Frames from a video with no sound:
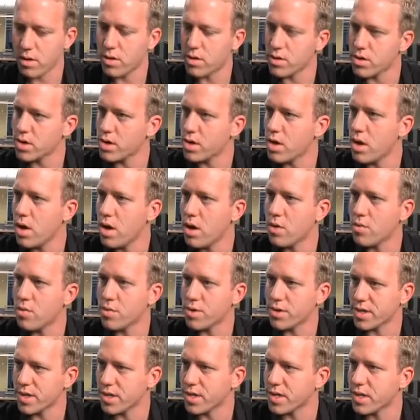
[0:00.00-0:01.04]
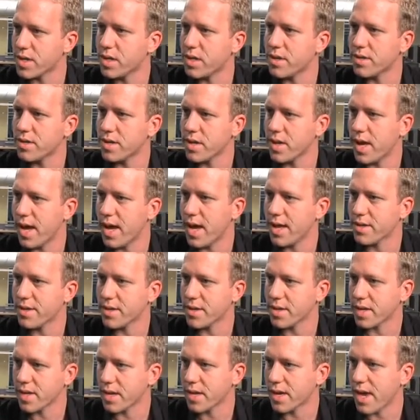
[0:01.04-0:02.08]
there's no resistance, and it has
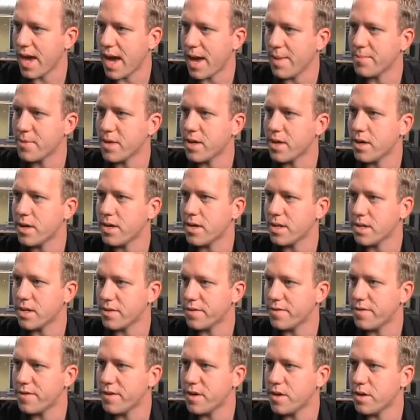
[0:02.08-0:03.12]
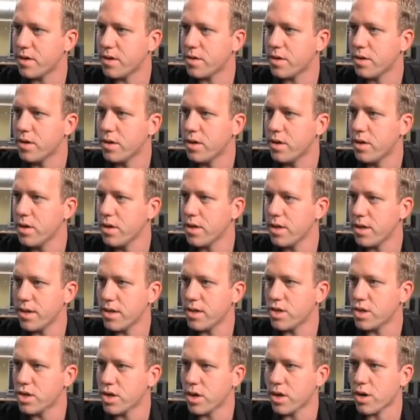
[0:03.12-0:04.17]
like a gap that it needs to fill in
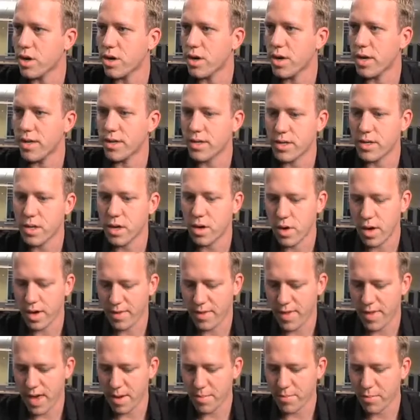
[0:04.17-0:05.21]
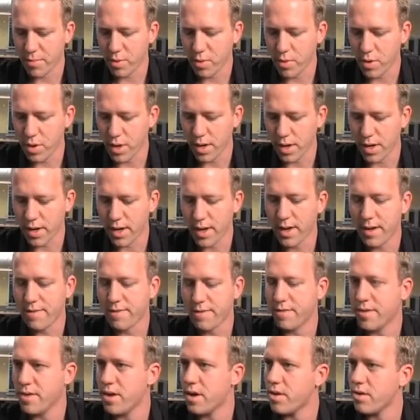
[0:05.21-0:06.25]
the chart. And so at that point, if
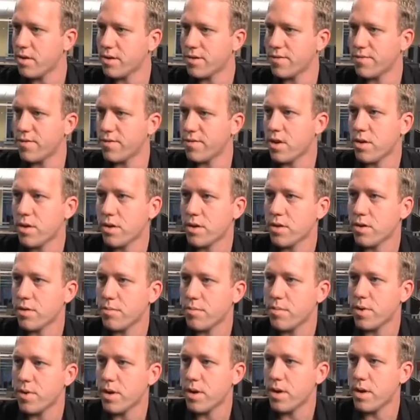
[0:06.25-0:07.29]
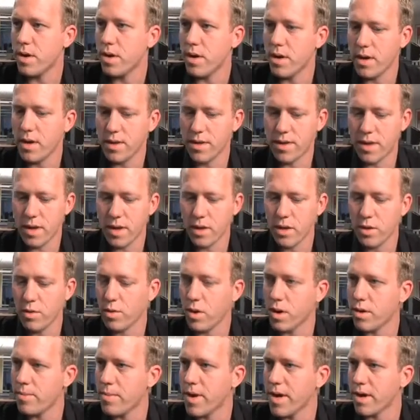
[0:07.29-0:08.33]
there is volume, then you
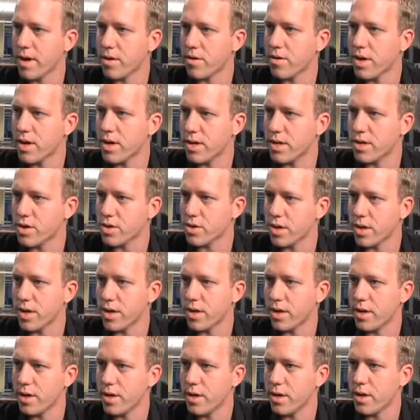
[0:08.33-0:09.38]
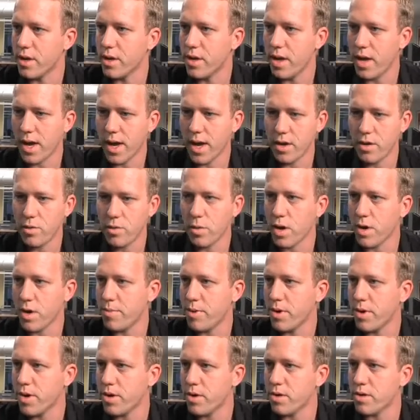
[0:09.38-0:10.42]
want to make your entry and you want to
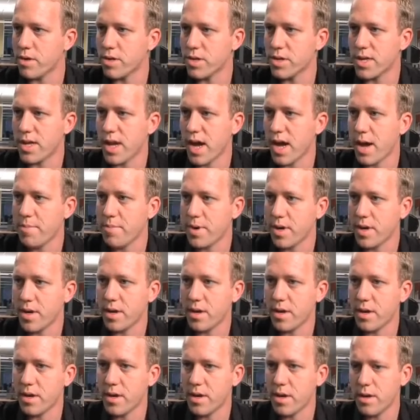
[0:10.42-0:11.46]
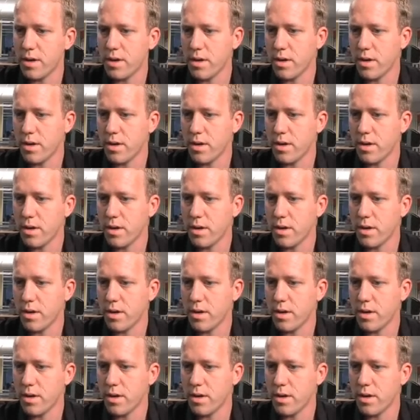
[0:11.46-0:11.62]
put your stop in